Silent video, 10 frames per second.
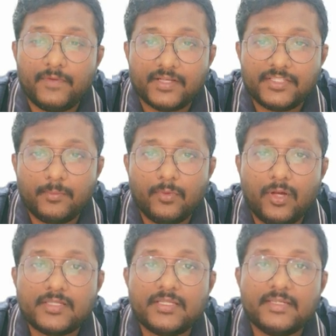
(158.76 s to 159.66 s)
function
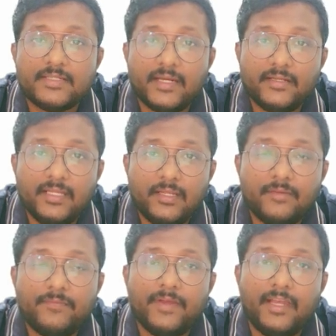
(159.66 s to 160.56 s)
blocks inside
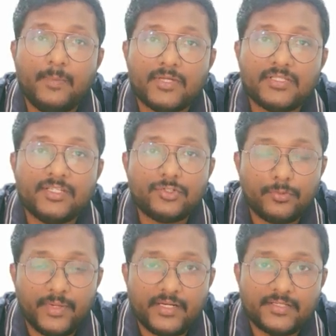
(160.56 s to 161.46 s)
the fieldbus
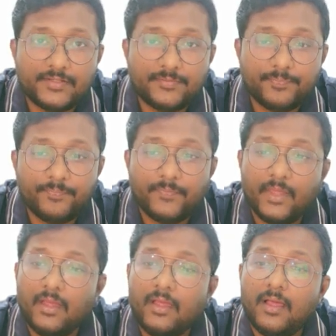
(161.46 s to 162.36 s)
instruments,
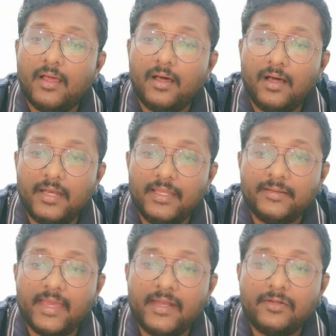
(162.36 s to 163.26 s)

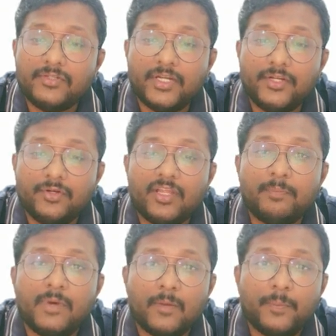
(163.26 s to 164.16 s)
link at to
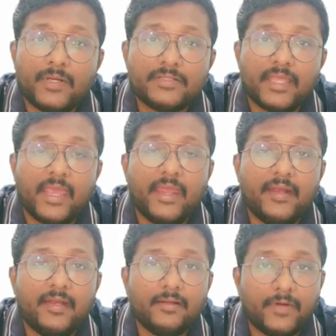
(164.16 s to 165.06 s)
scheduler purpose
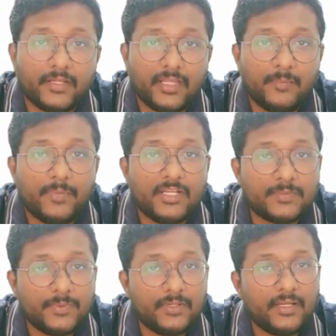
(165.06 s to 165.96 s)
and working
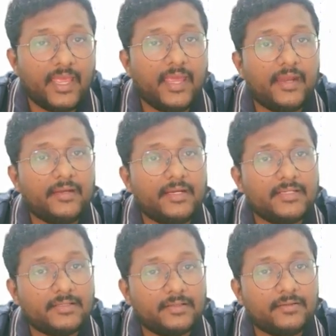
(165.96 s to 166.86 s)
principle and
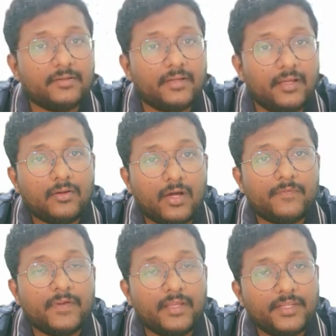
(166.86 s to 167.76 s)
its
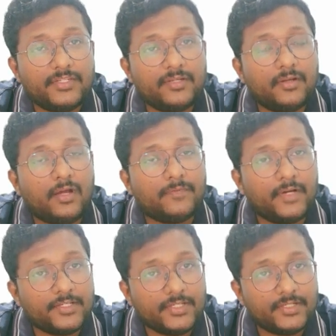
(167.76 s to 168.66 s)
configuration or
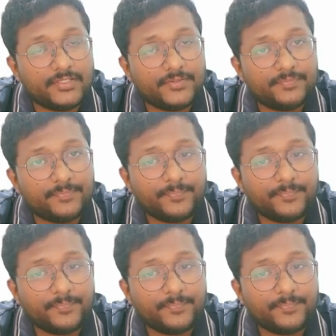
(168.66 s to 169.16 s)
functions,